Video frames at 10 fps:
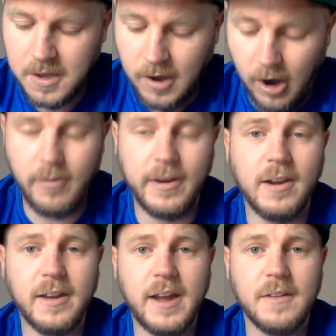I really
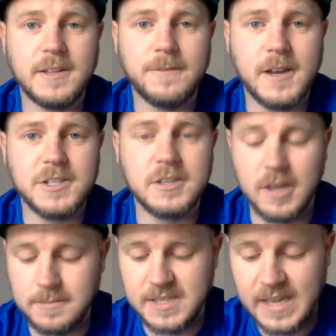like how this faction
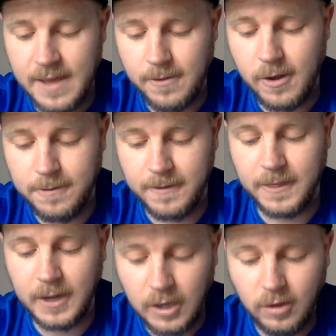comes together. I think
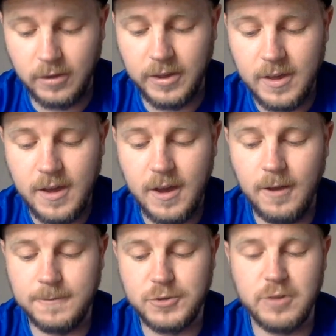the look
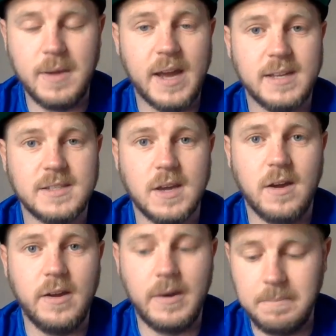of Drew
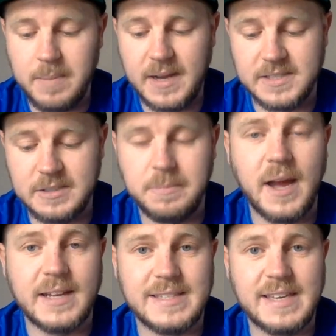McIntyre and Bastard
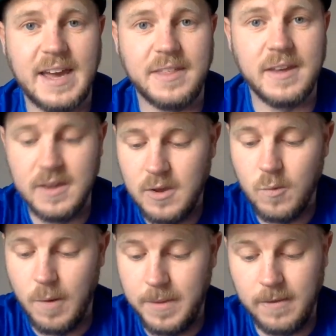Pack together
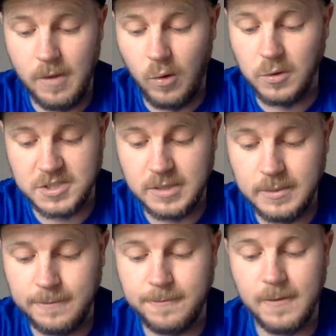would be awesome.
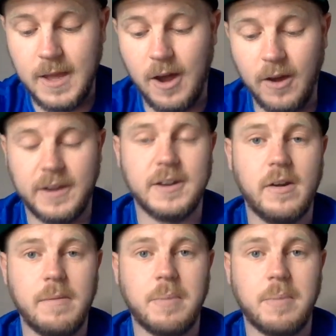And Eichner and